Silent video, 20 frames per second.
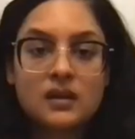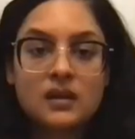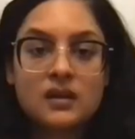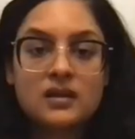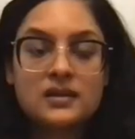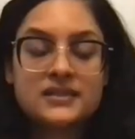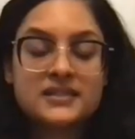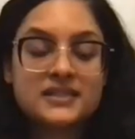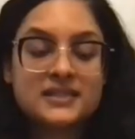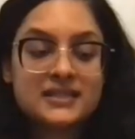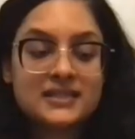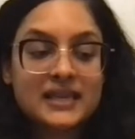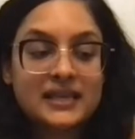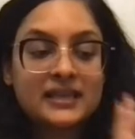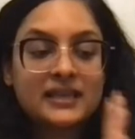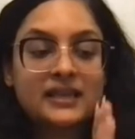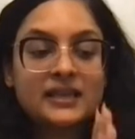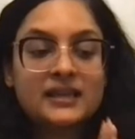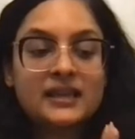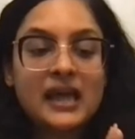
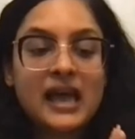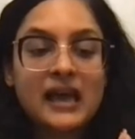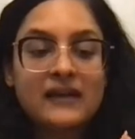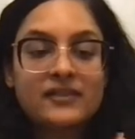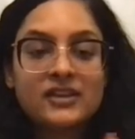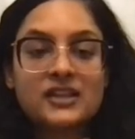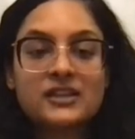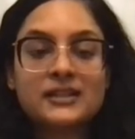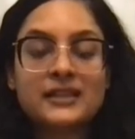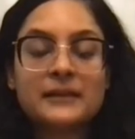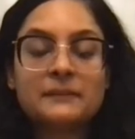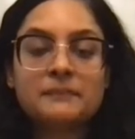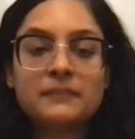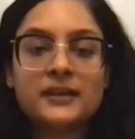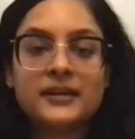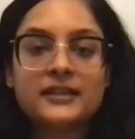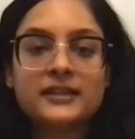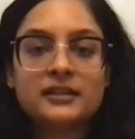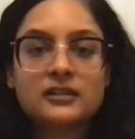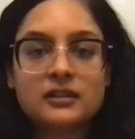Second, having a
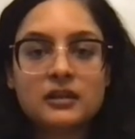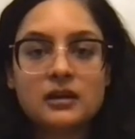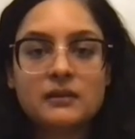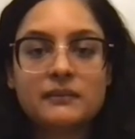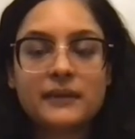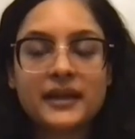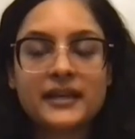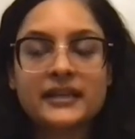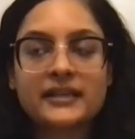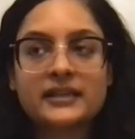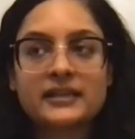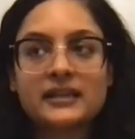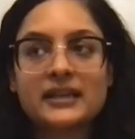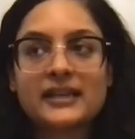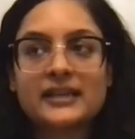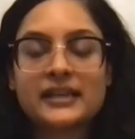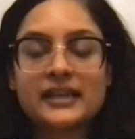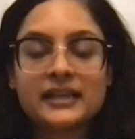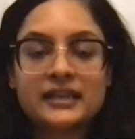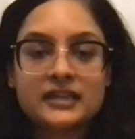template in your mind.
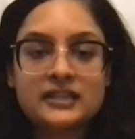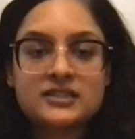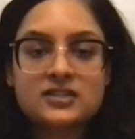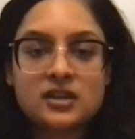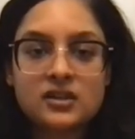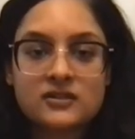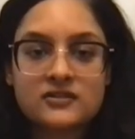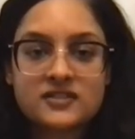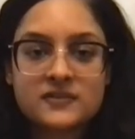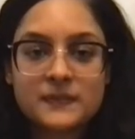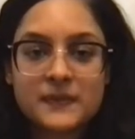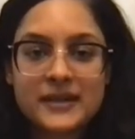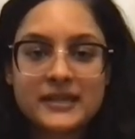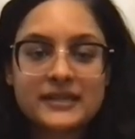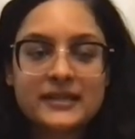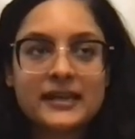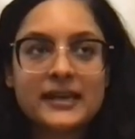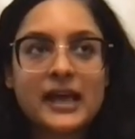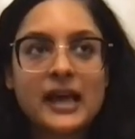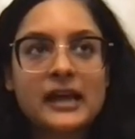Like any sort of spread
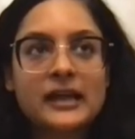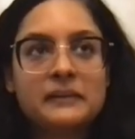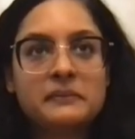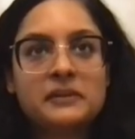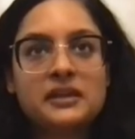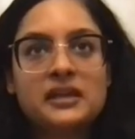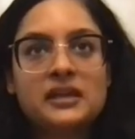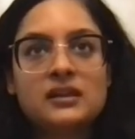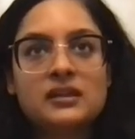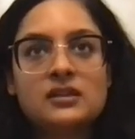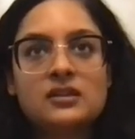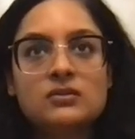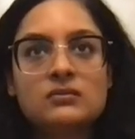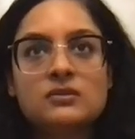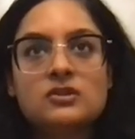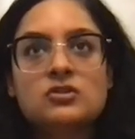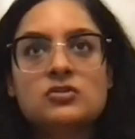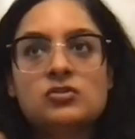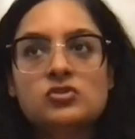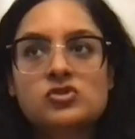that I make,
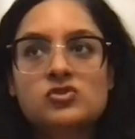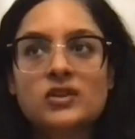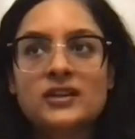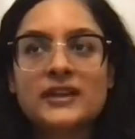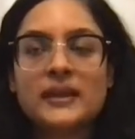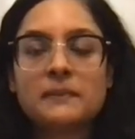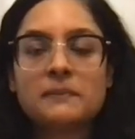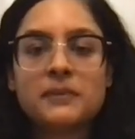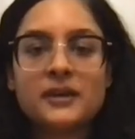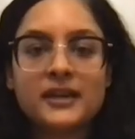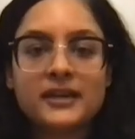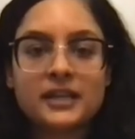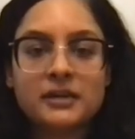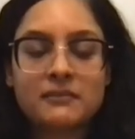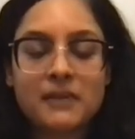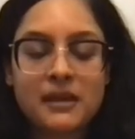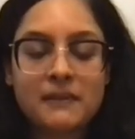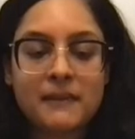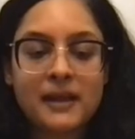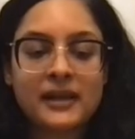the usual template in
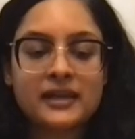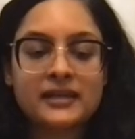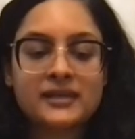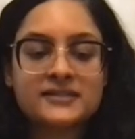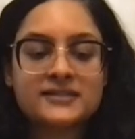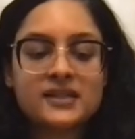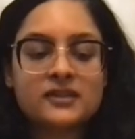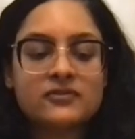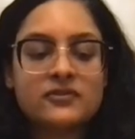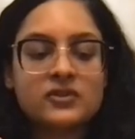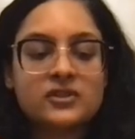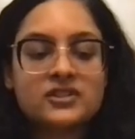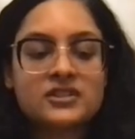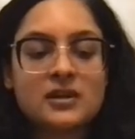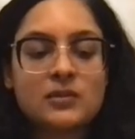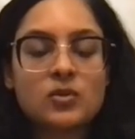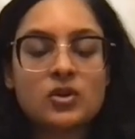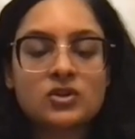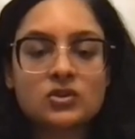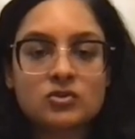my mind is at first I
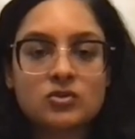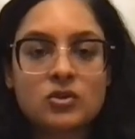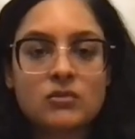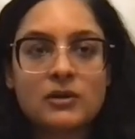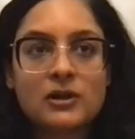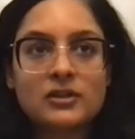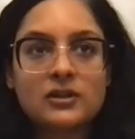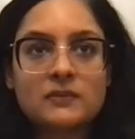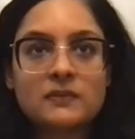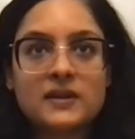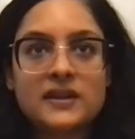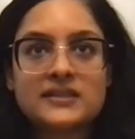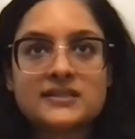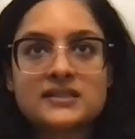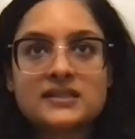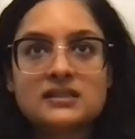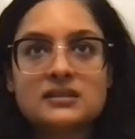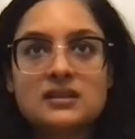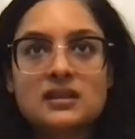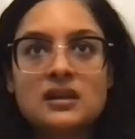want to know about the
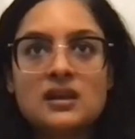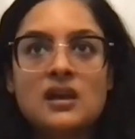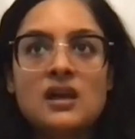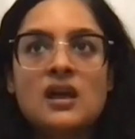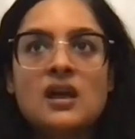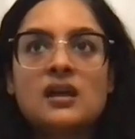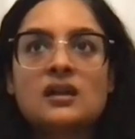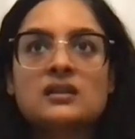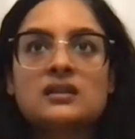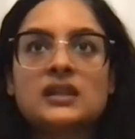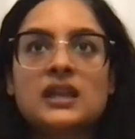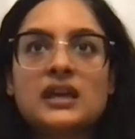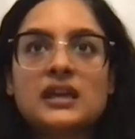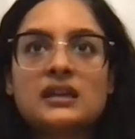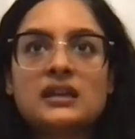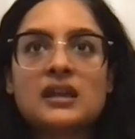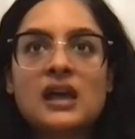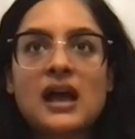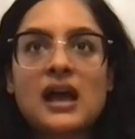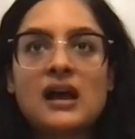present,
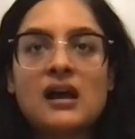then